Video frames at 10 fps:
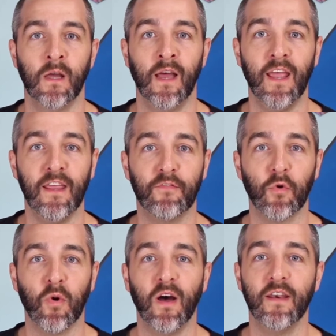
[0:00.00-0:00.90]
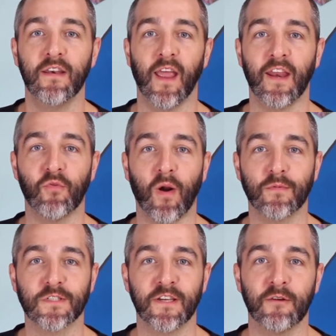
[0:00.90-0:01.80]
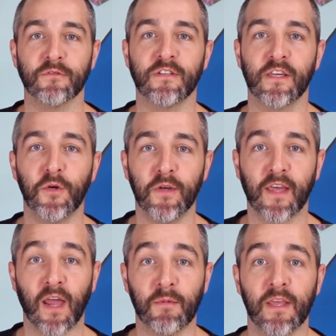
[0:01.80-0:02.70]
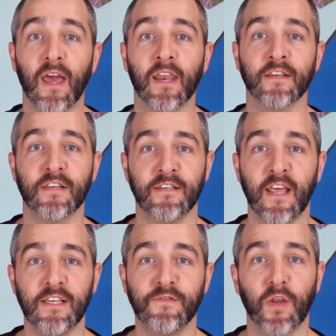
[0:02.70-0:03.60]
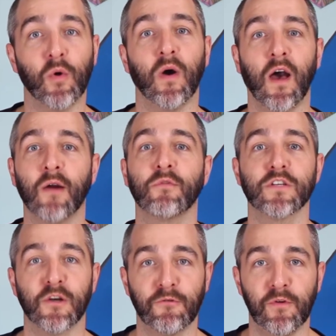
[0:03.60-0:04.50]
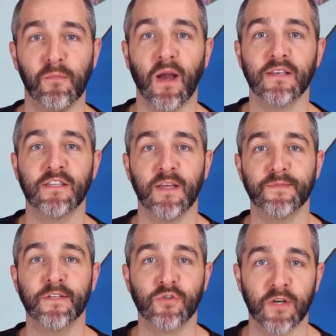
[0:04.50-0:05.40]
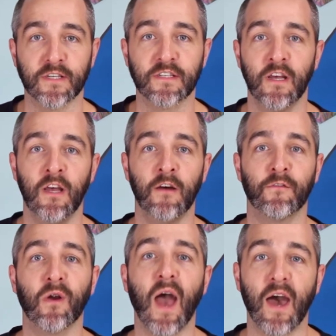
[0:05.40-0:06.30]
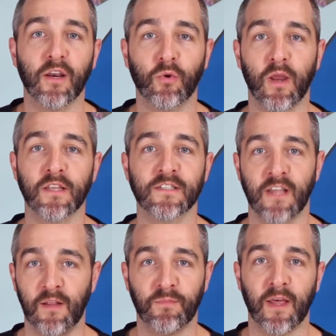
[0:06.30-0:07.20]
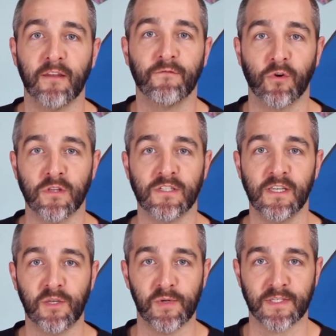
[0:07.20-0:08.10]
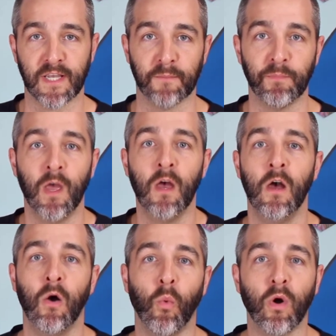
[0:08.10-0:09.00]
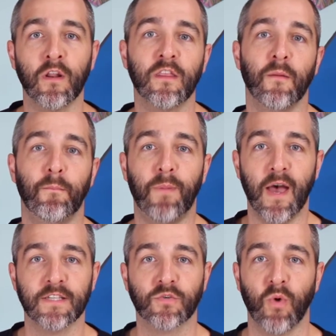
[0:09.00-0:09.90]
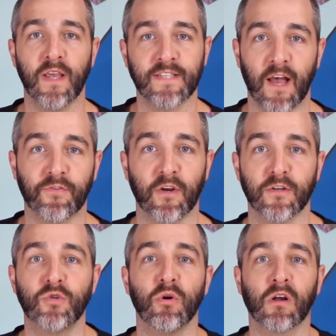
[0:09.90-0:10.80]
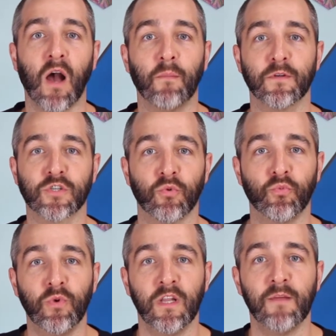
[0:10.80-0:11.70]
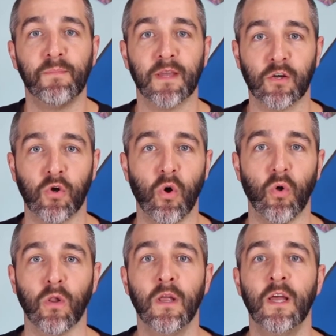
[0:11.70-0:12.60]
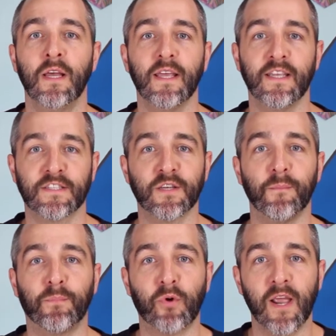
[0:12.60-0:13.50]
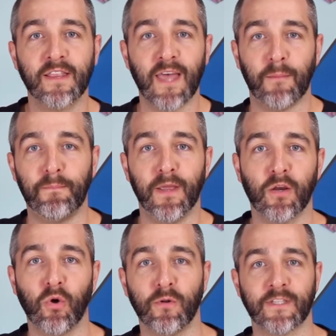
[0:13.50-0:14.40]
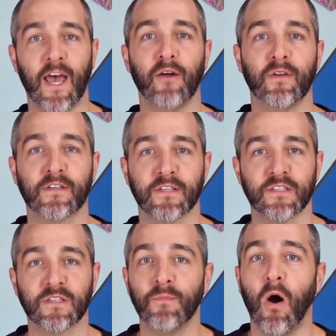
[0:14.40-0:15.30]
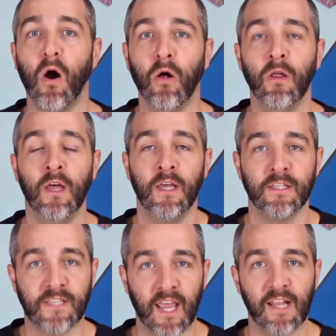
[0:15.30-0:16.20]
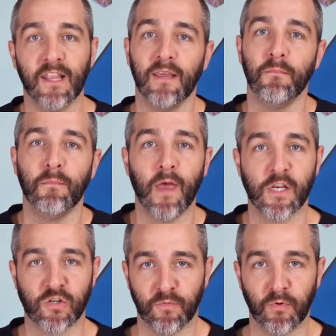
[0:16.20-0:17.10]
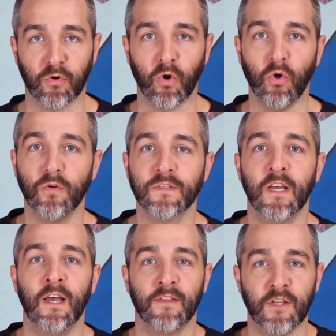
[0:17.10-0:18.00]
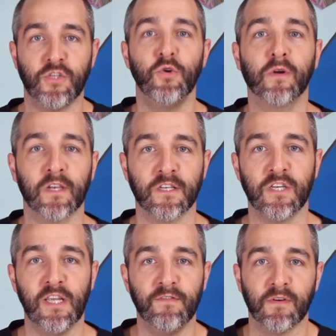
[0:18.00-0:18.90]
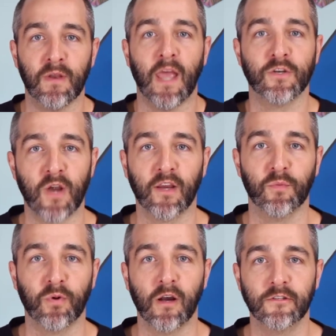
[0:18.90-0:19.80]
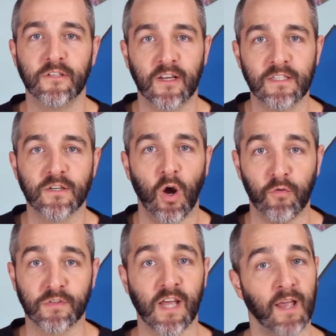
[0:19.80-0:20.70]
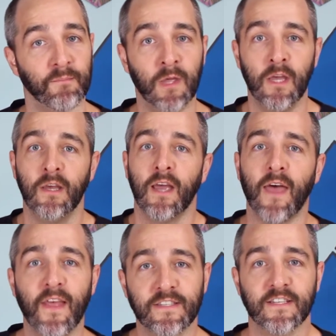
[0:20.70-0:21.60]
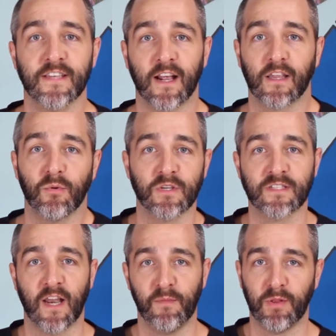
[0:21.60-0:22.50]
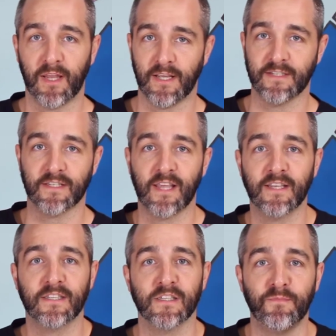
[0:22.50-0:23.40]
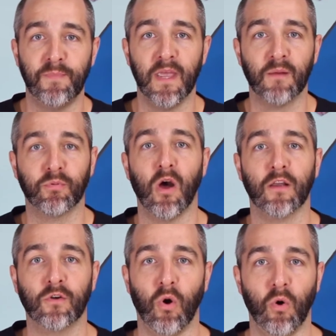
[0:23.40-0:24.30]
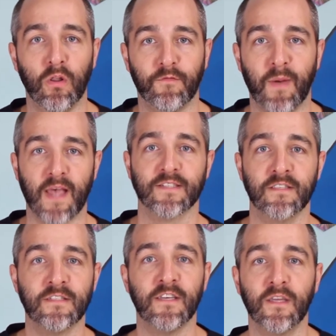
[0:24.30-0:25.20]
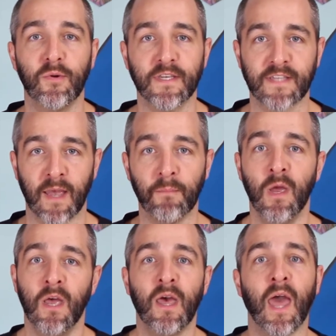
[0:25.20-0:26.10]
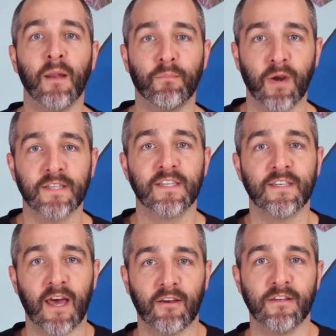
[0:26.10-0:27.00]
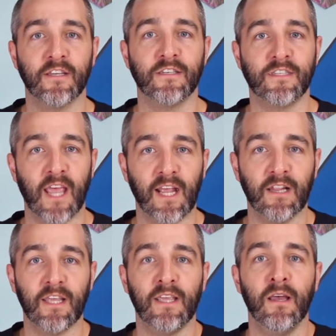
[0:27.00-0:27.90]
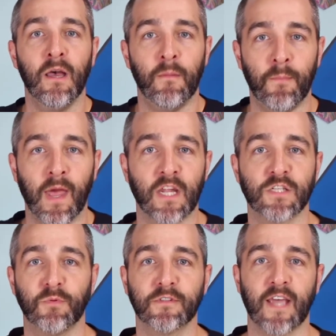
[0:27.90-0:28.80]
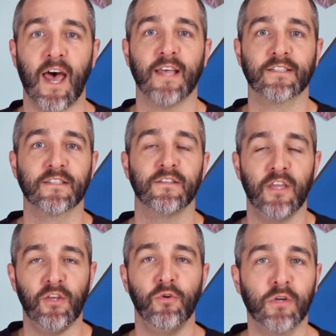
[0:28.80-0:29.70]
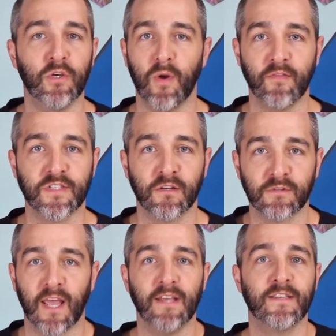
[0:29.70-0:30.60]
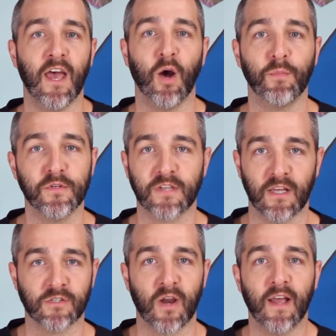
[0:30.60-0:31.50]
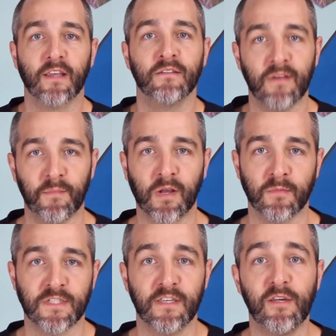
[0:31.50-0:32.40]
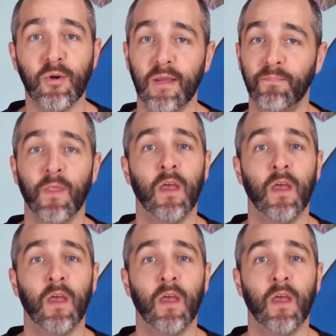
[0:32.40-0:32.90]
Hey everyone, Andy Robertson here with CQE Academy, and in today's video I want to share with you my tips and tricks for how to create a study plan for the CQE exam. One of the best ways out there to accomplish a really big goal is to break that big goal down into small, daily, measurable goals that you can achieve and track your progress against over time. And that's exactly what a study plan is. It takes this big, broad goal of passing the CQE exam and it breaks it down into daily, manageable tasks that you can do every single day to help you stay on track and become a CQE.